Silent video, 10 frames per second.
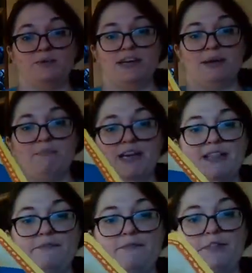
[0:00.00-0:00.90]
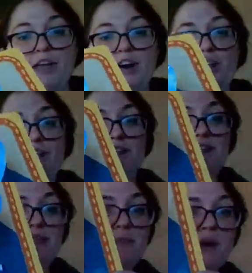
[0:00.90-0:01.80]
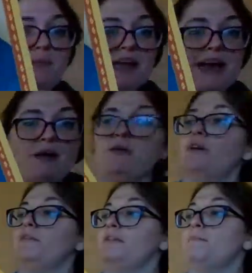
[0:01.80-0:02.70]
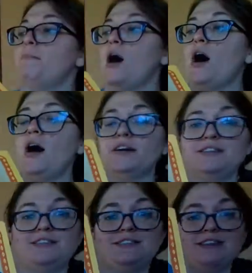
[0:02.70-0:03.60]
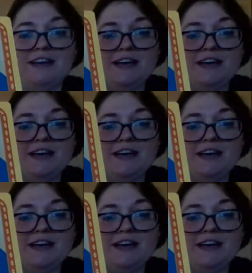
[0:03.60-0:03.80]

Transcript: We can make them flutter. You see them coming out of the box?